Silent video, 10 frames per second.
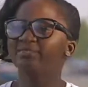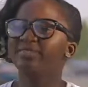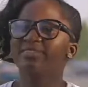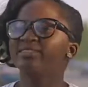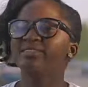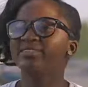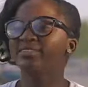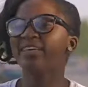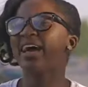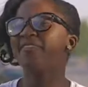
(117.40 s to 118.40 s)
It's
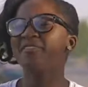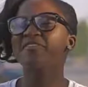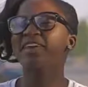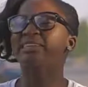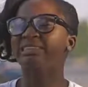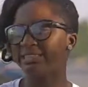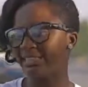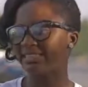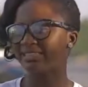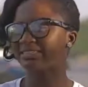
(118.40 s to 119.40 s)
disgusting. I feel very
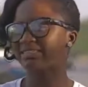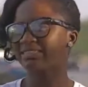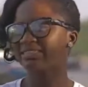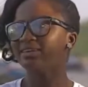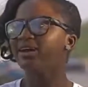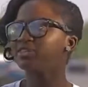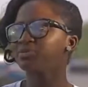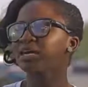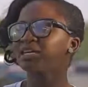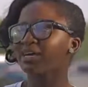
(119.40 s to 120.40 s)
irritated. And
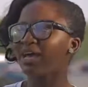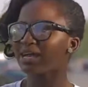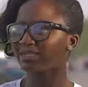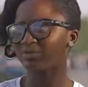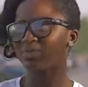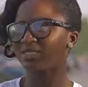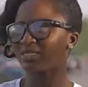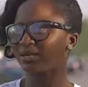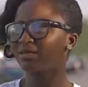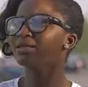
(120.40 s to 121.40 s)
sometimes I ask the person
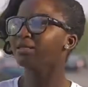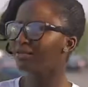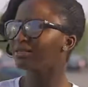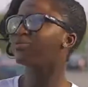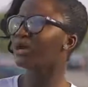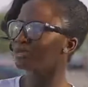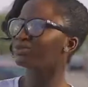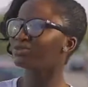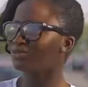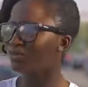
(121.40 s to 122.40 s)
that, why do
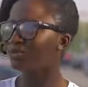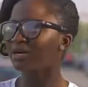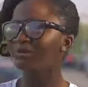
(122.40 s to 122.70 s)
you smoke?